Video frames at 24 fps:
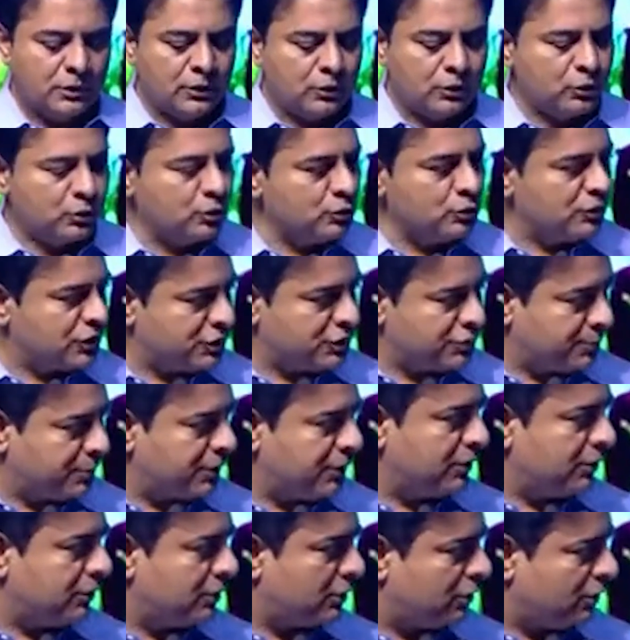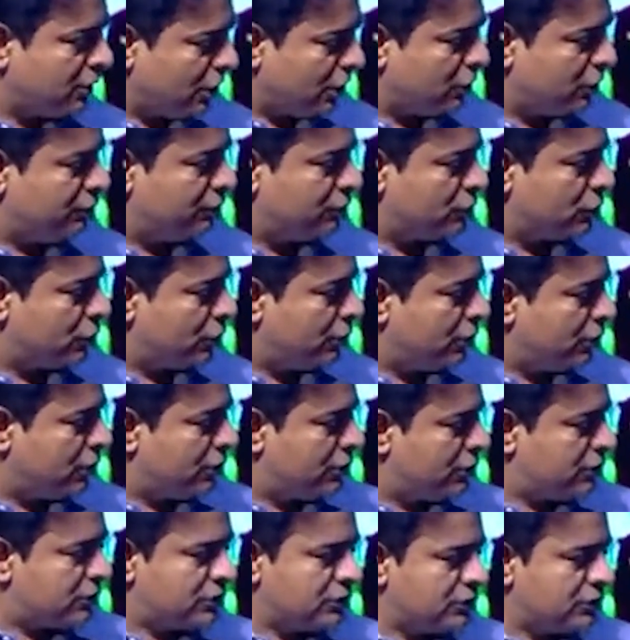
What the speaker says: to Jaspreet, thank you for joining us.